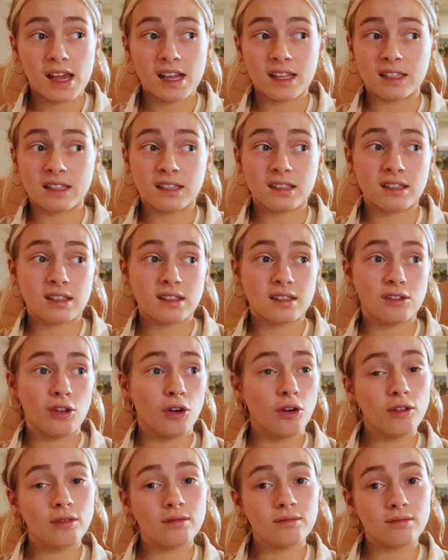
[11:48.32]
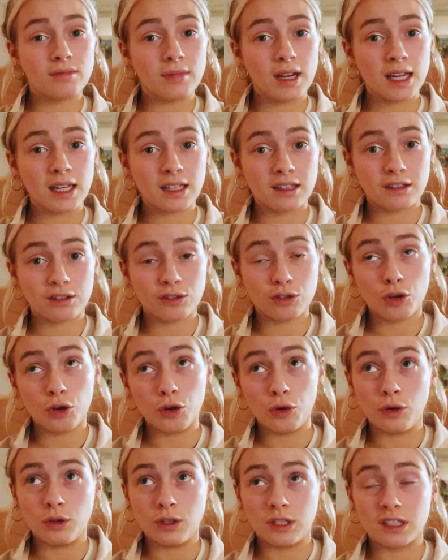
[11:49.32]
It's not. It's
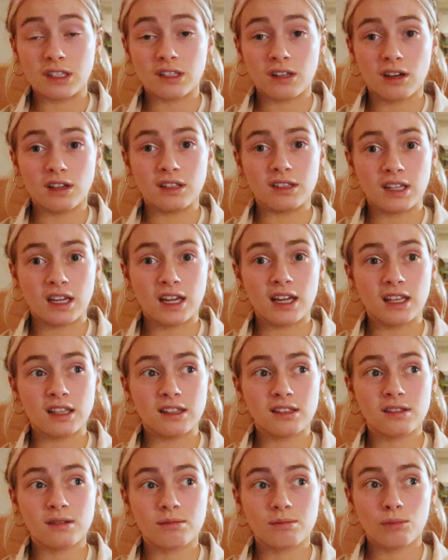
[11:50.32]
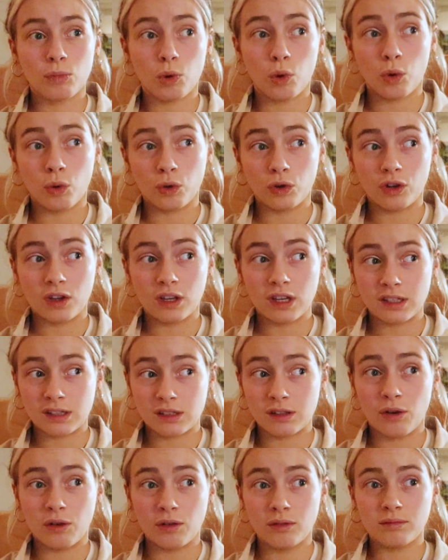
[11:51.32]
you who decides it is or
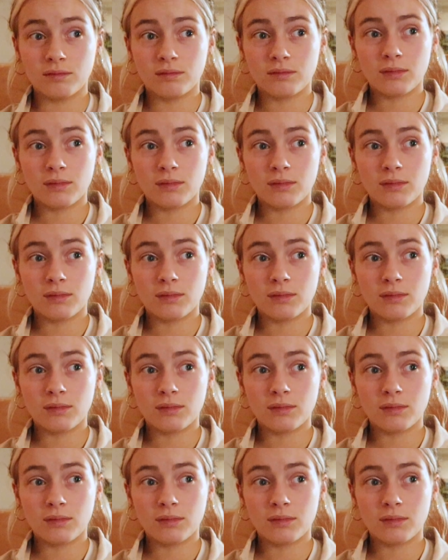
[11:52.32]
is not.